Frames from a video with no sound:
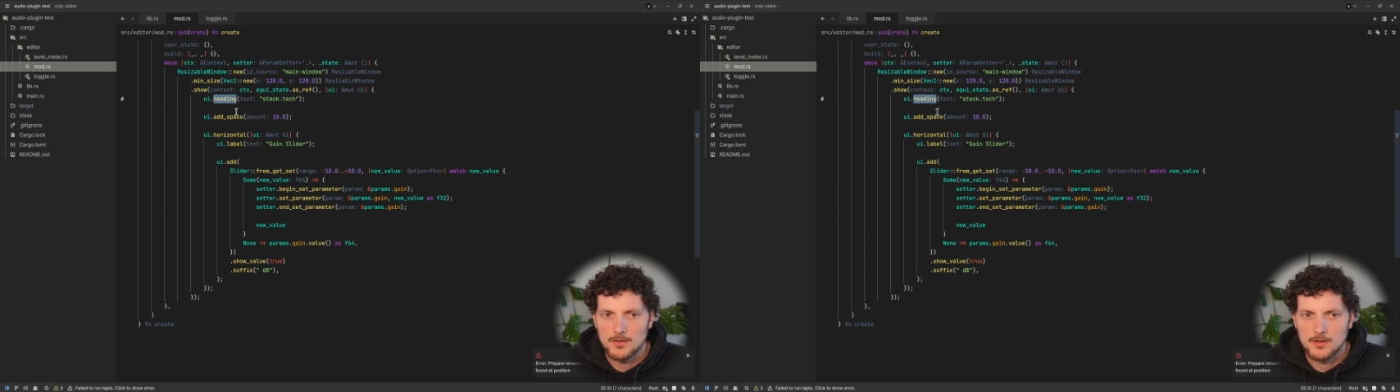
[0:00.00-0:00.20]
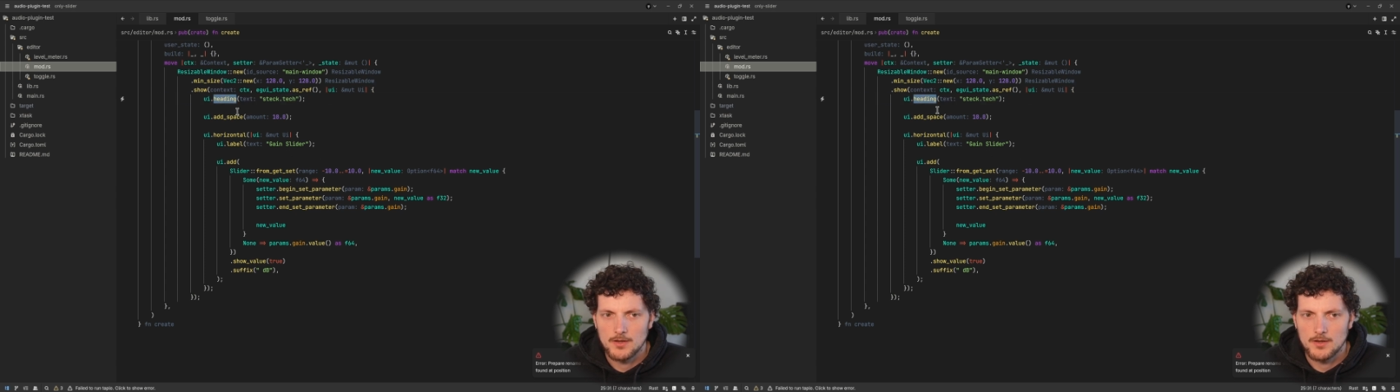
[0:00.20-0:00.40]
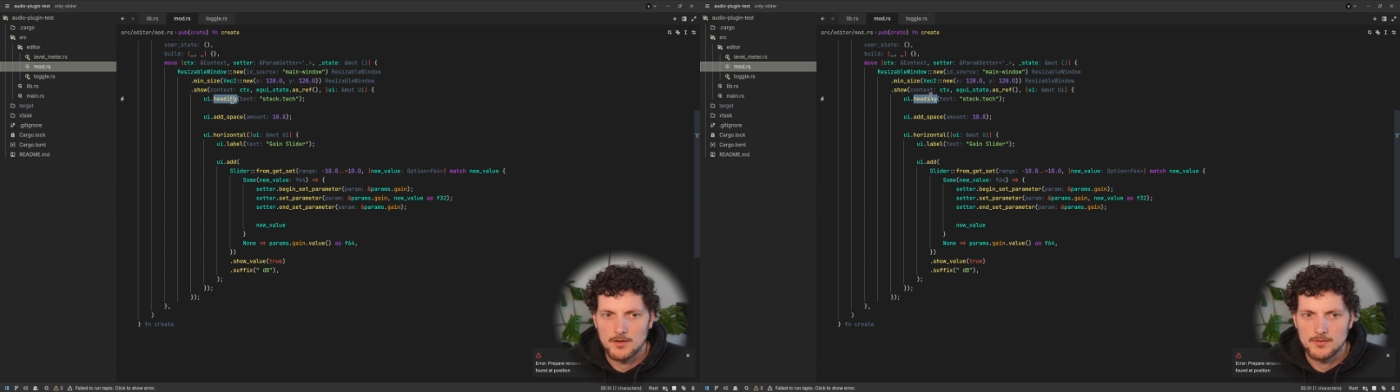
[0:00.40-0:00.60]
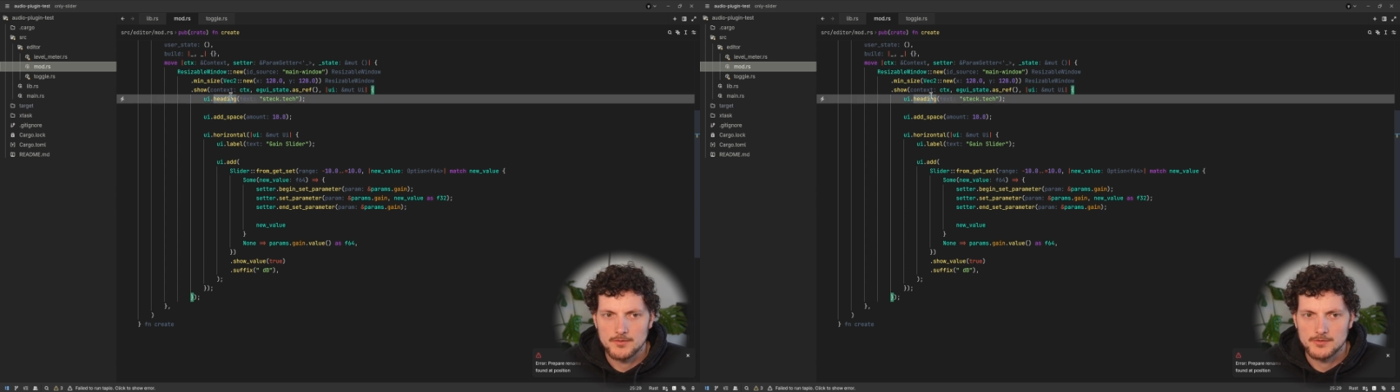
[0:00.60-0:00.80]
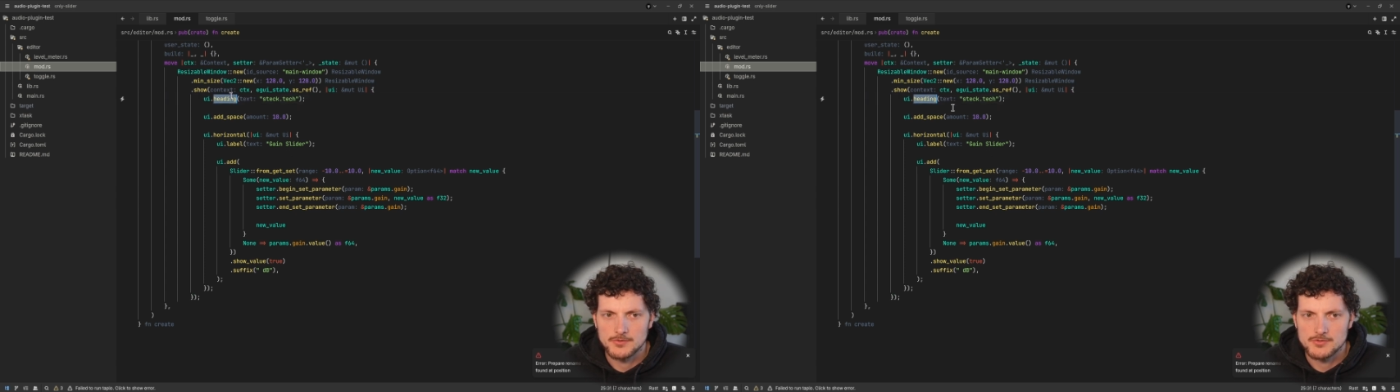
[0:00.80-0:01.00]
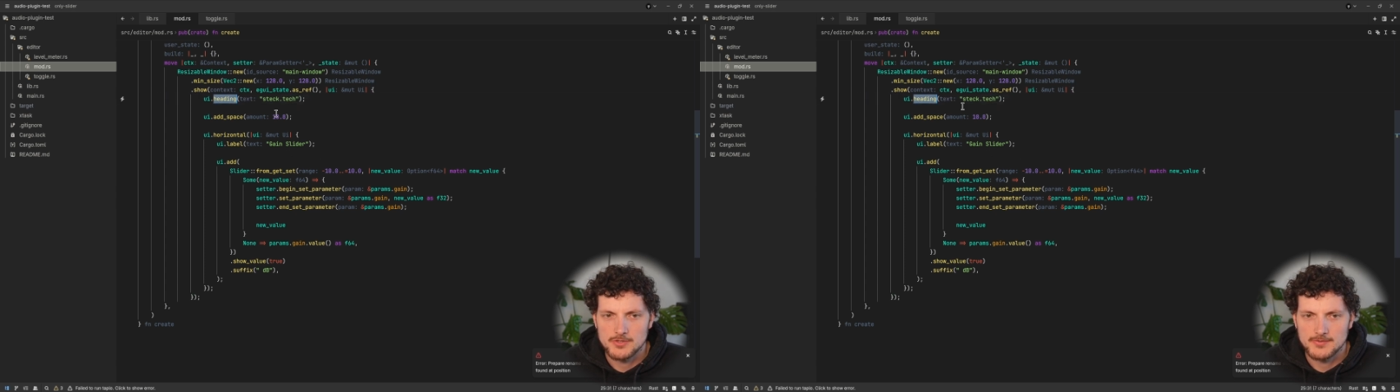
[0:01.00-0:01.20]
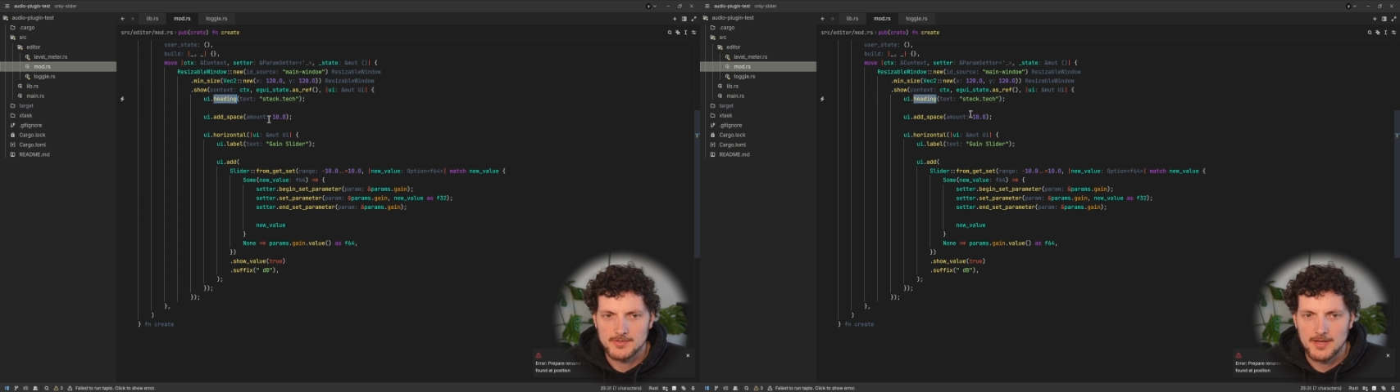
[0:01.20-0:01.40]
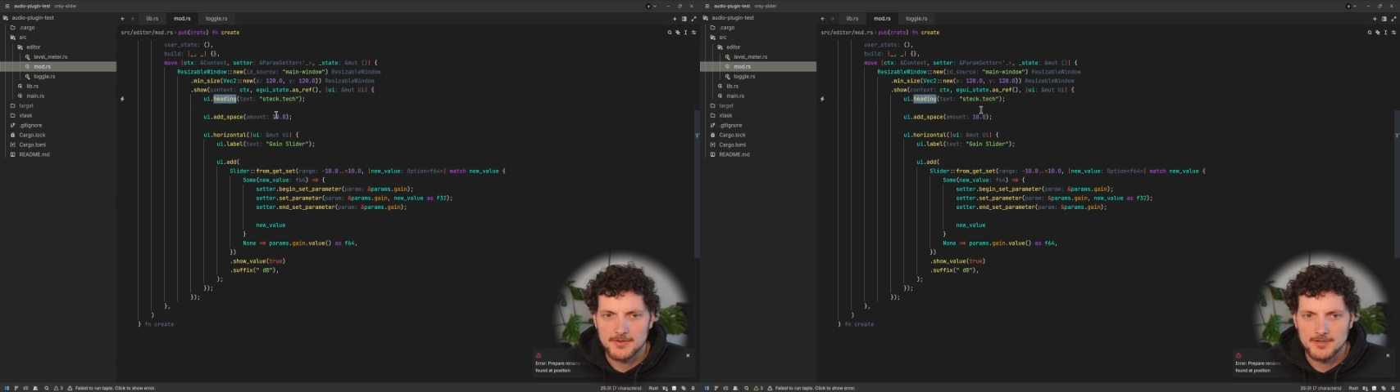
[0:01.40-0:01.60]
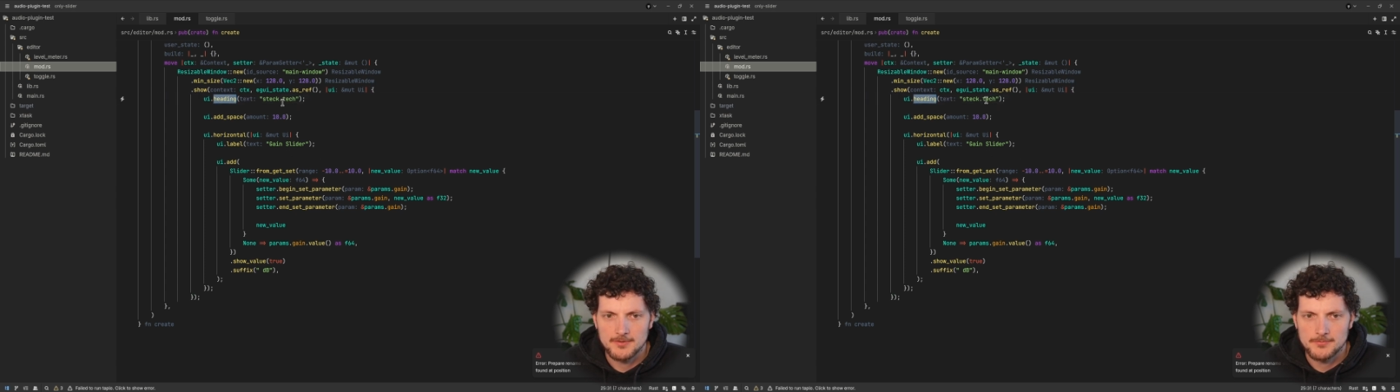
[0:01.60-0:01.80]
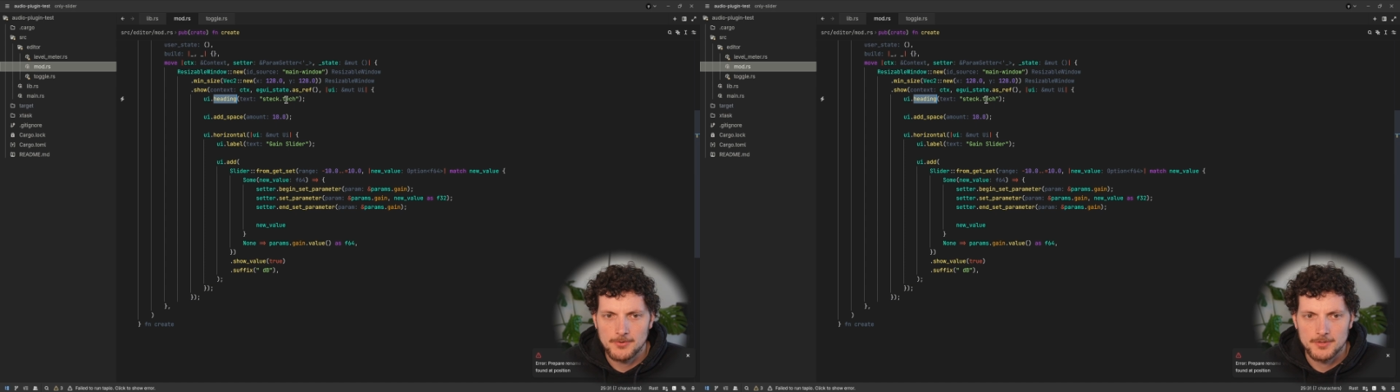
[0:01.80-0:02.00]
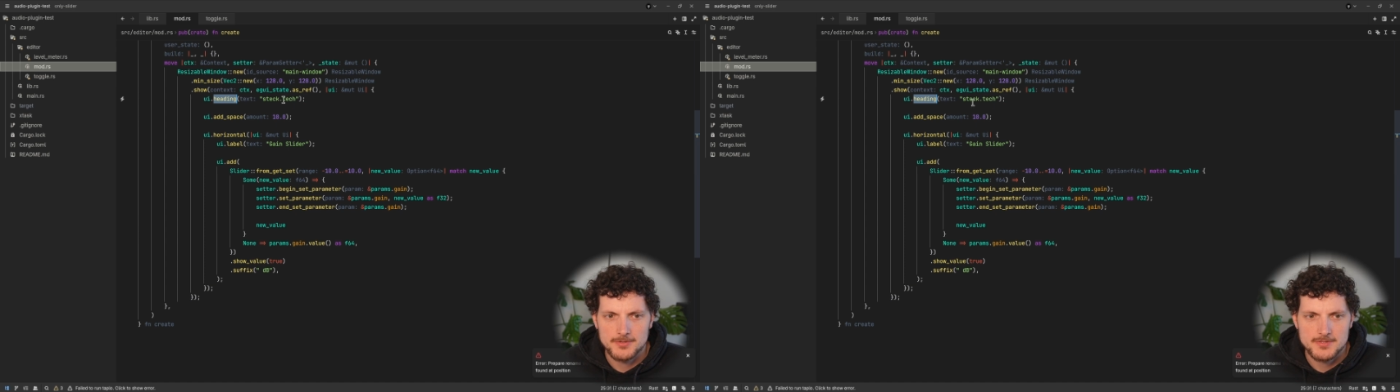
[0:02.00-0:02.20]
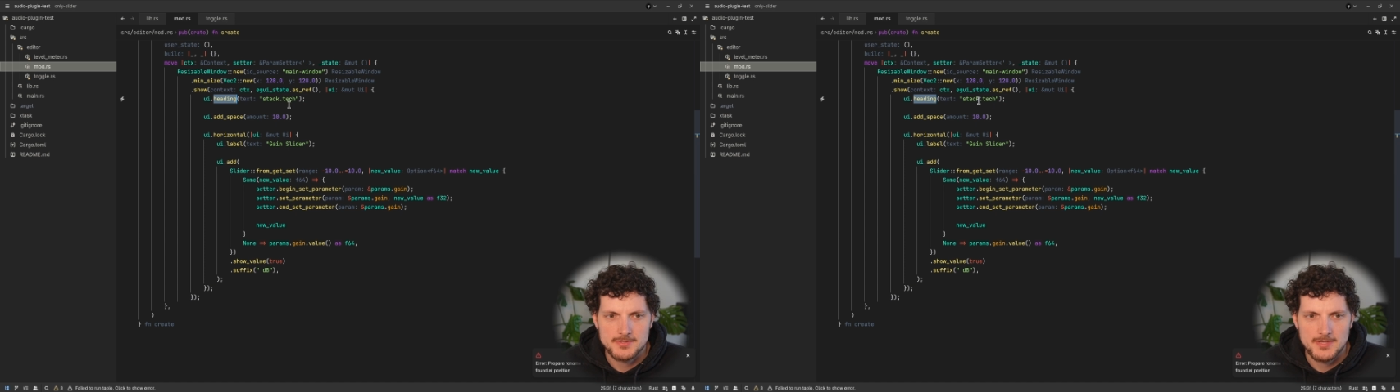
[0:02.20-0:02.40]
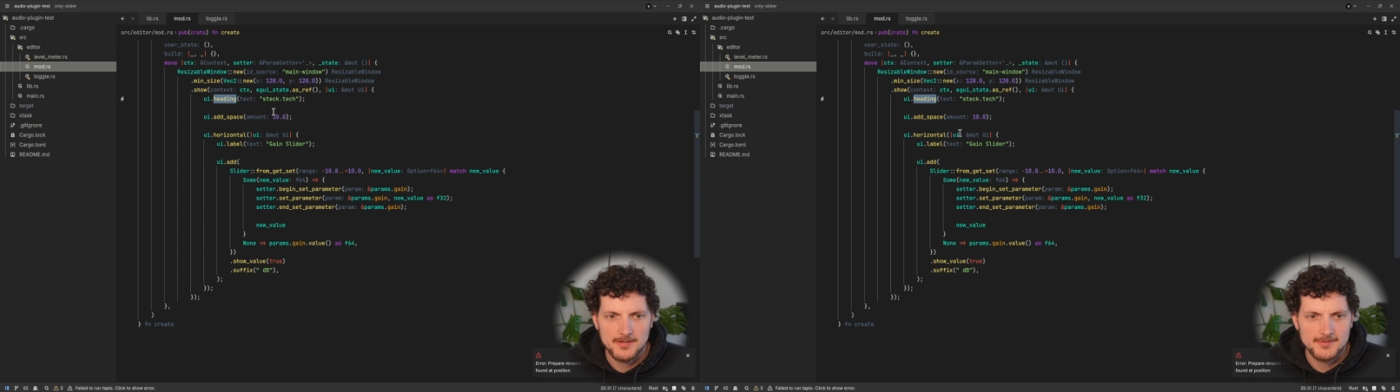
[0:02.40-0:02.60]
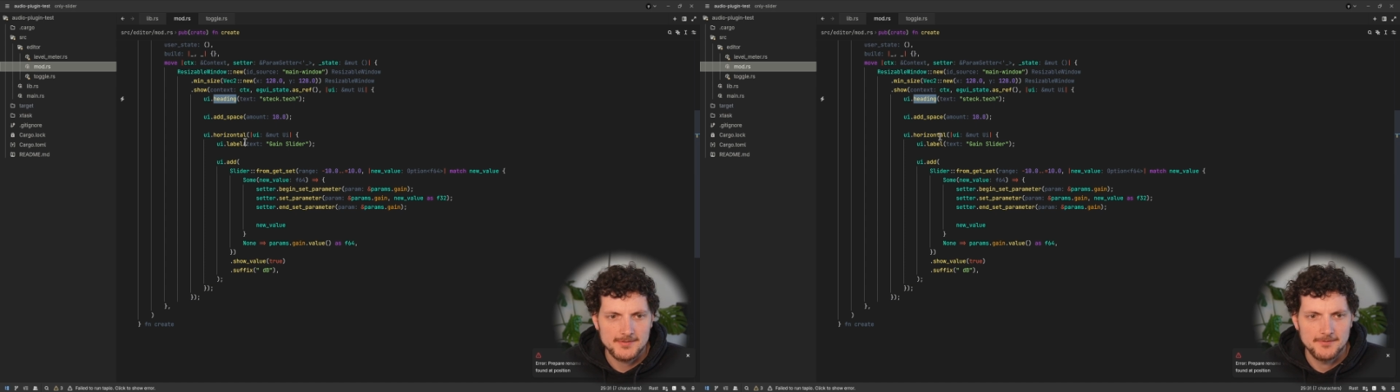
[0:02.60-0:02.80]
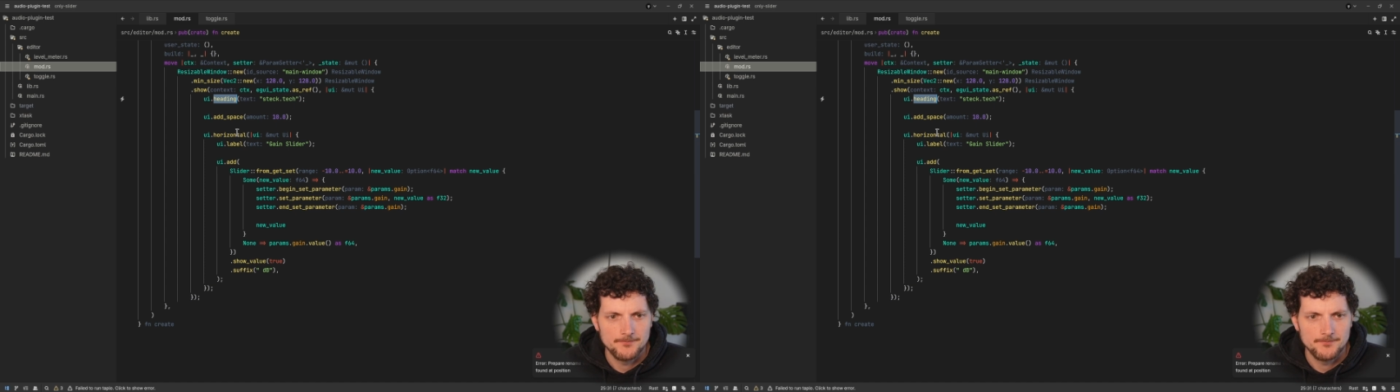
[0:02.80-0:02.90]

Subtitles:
this is just a header font text.